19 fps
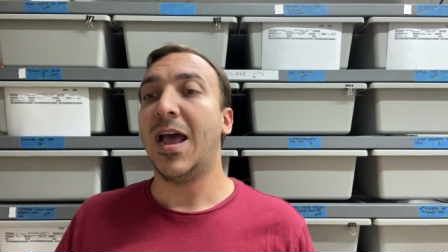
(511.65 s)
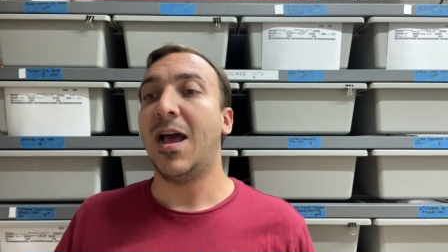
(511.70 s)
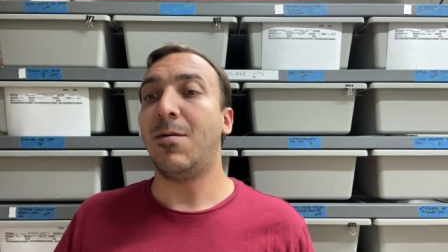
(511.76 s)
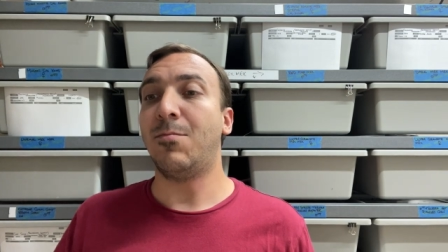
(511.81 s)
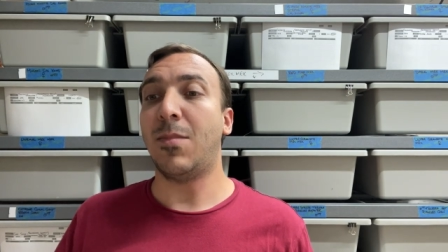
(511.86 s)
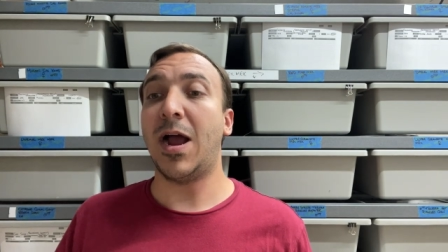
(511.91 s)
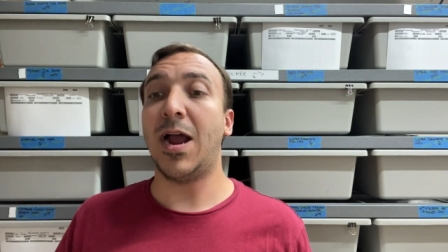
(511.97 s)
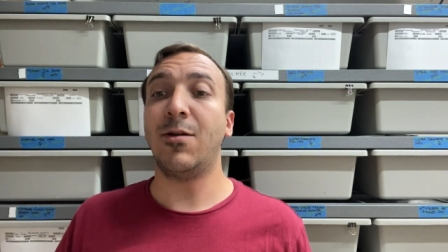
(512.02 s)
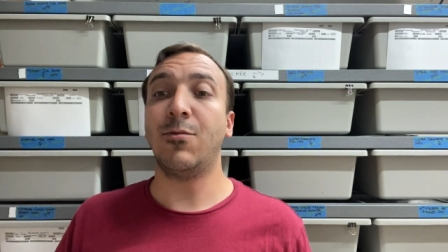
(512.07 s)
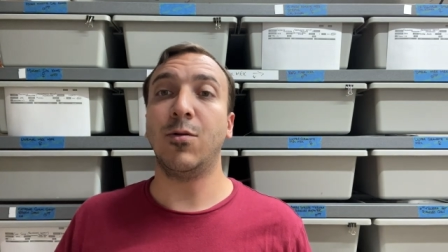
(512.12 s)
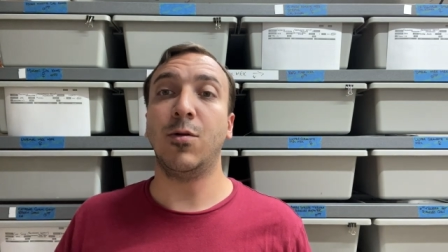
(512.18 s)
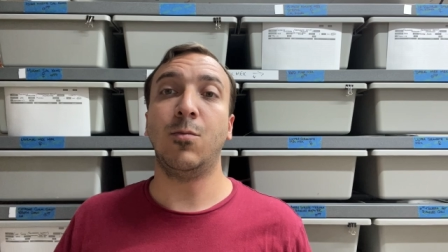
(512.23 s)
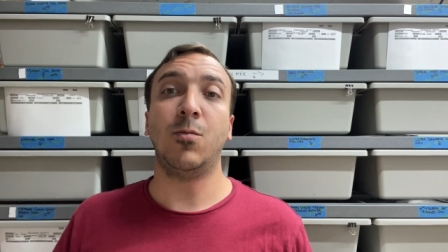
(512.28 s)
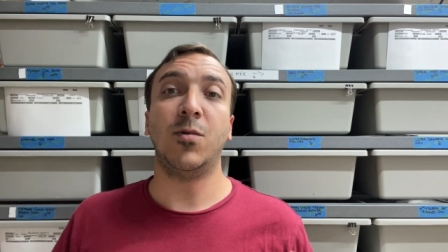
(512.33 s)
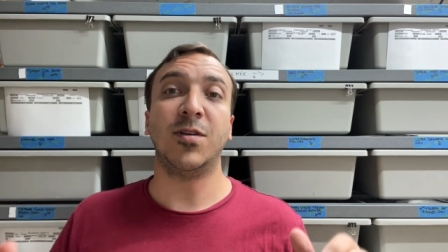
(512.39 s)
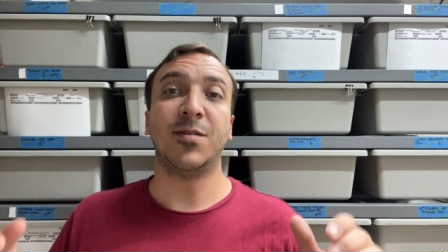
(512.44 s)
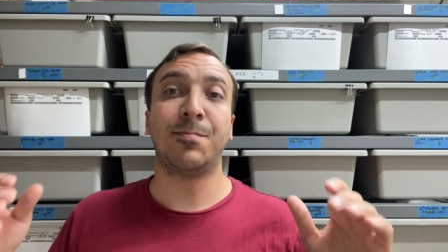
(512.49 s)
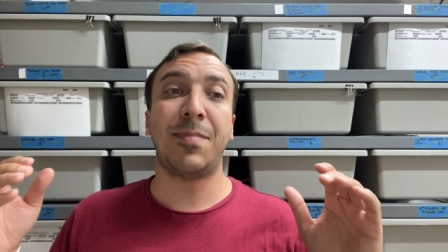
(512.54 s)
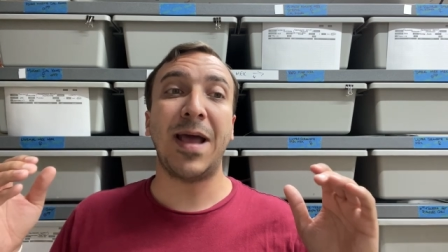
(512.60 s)
my room
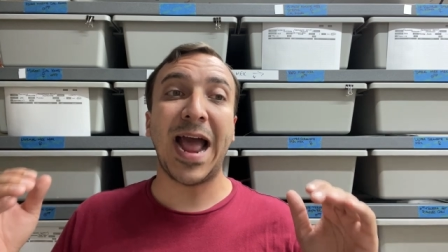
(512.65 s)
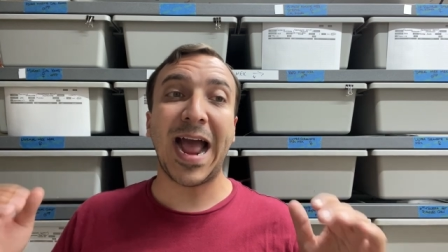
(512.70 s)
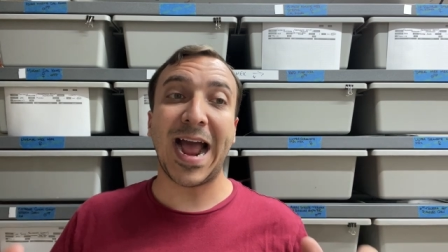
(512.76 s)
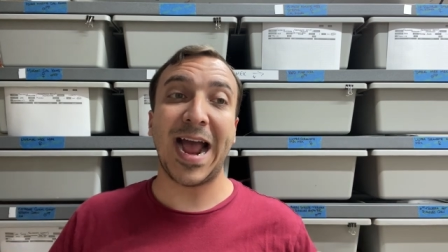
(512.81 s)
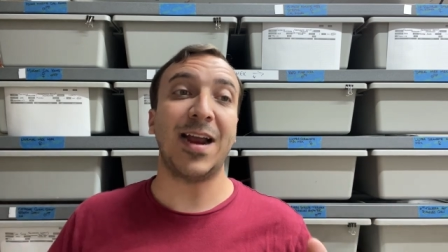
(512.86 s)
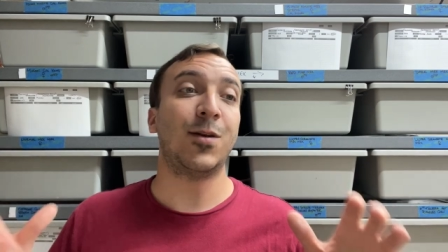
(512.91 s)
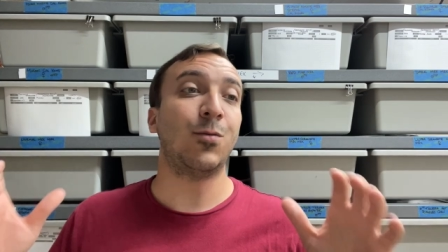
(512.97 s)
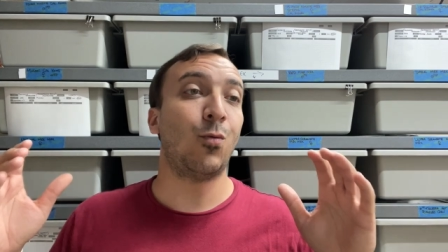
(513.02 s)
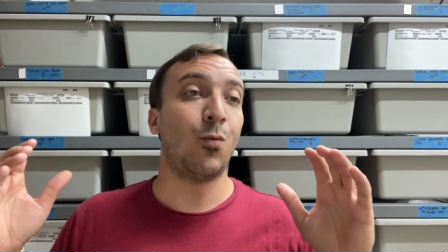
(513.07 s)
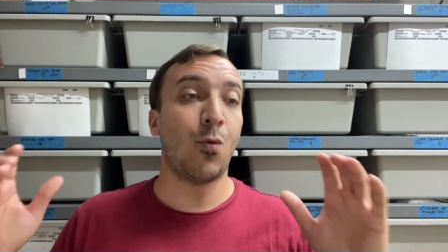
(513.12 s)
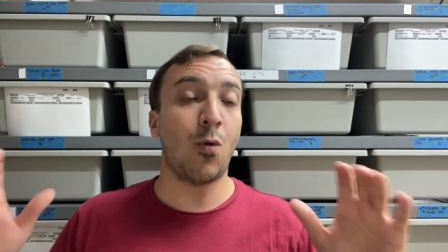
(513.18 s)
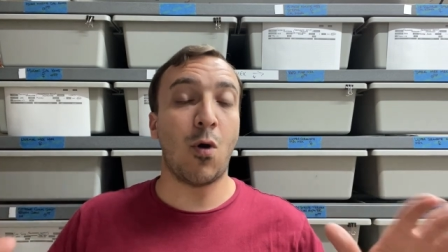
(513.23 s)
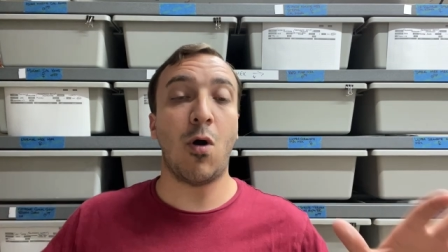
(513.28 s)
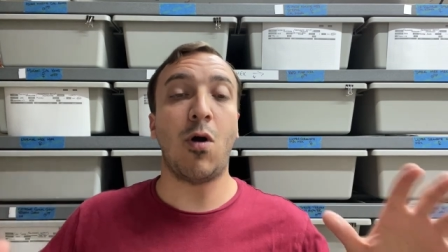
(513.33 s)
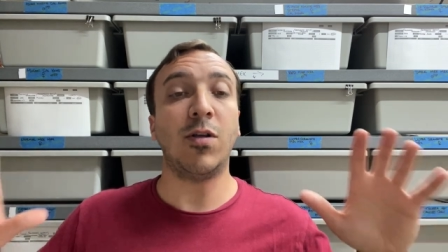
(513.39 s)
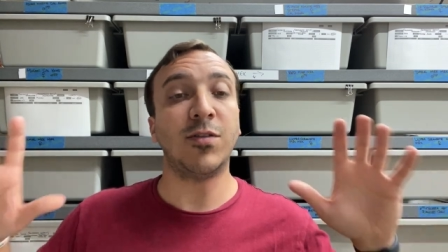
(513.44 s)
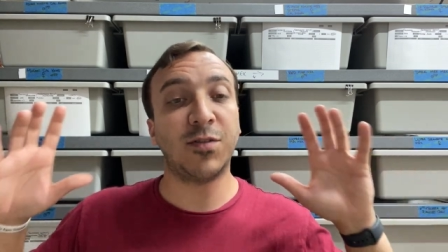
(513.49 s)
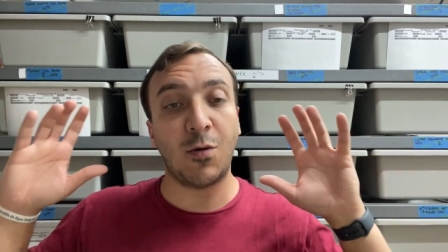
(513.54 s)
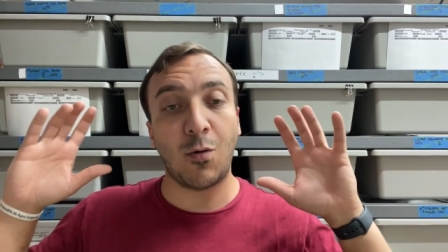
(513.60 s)
was packed
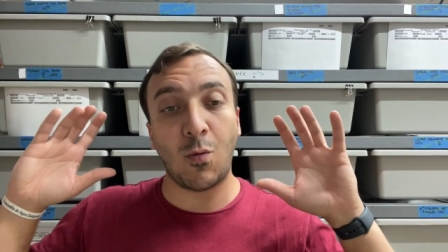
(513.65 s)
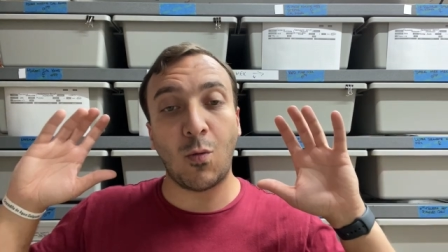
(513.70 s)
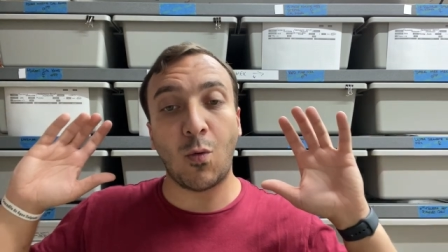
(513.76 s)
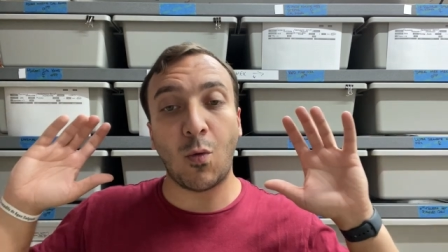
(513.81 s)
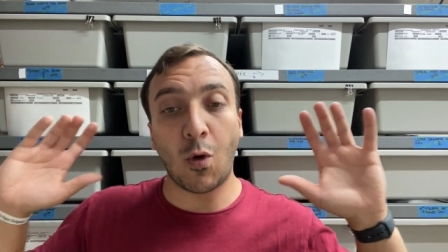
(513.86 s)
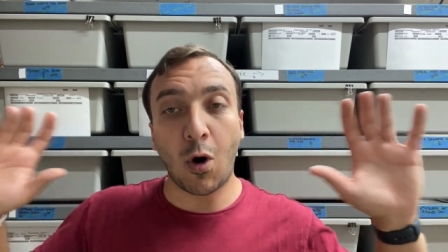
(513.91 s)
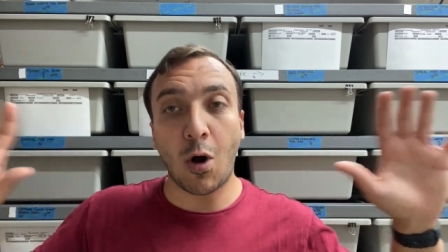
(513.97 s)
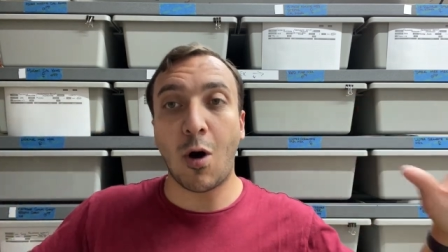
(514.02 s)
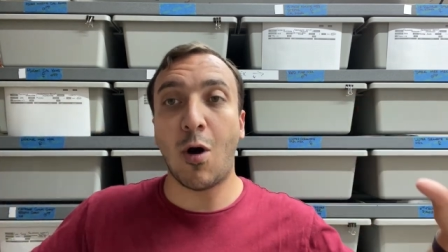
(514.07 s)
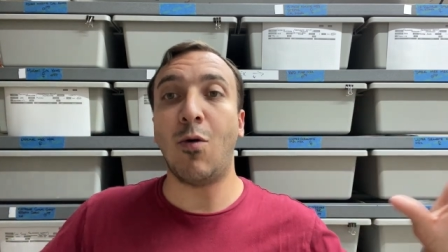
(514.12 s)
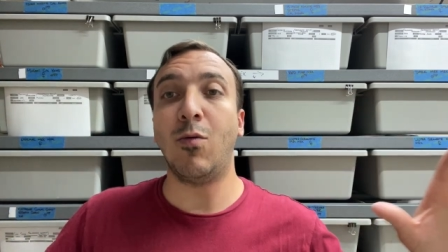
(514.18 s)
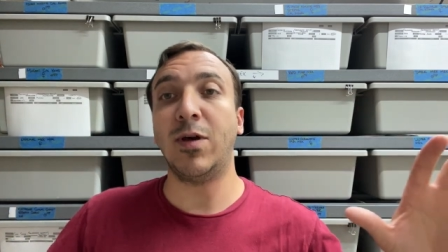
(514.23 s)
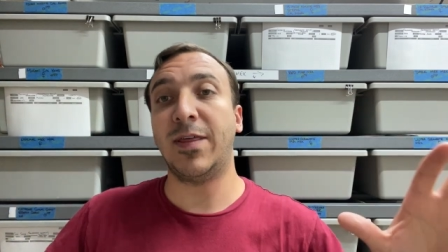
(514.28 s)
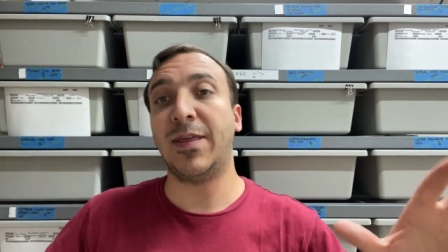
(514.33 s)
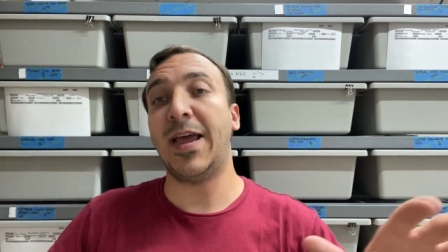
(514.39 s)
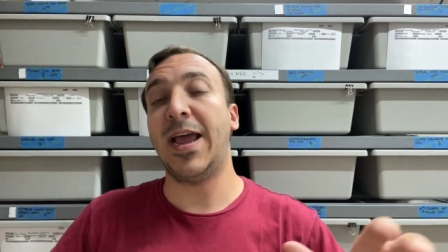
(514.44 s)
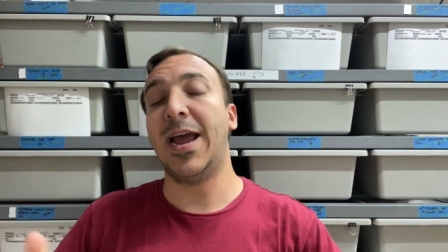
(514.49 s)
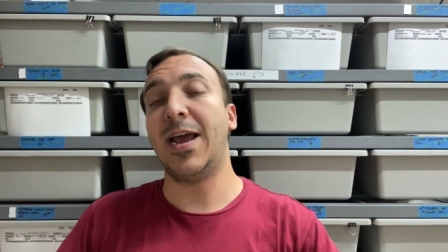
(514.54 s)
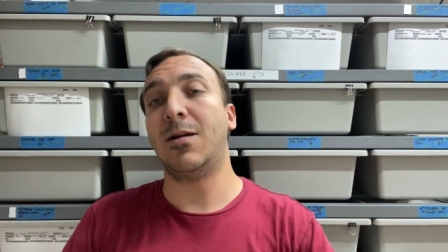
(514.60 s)
wall to wall with
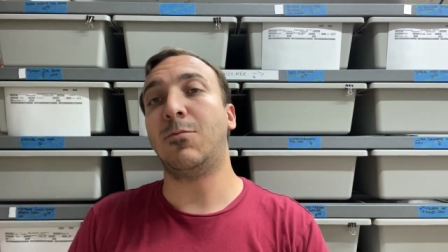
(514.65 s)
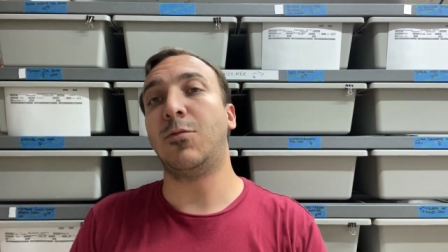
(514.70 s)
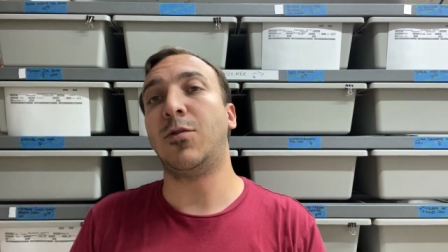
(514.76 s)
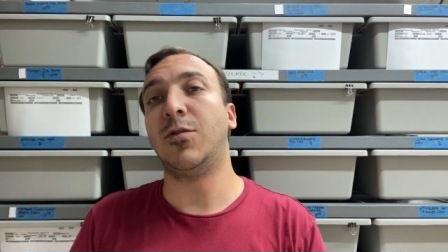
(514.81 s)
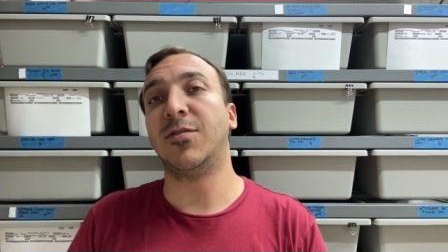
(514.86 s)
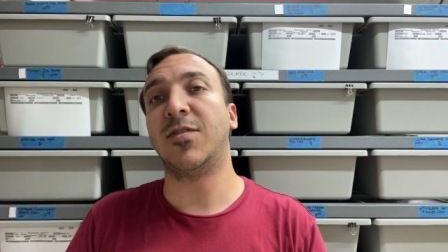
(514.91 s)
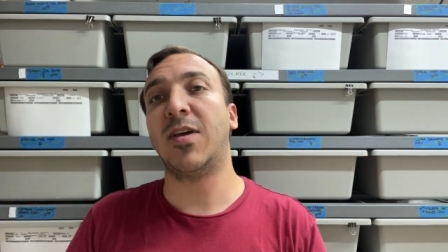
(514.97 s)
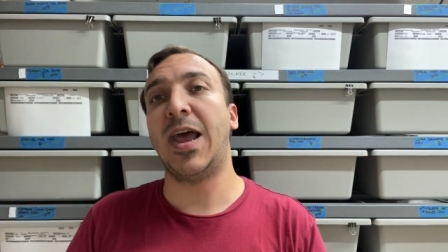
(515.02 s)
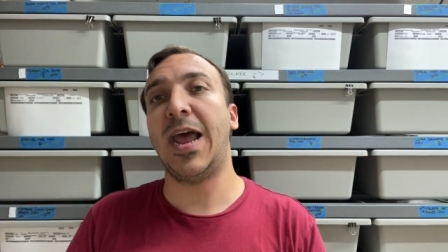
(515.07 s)
animals.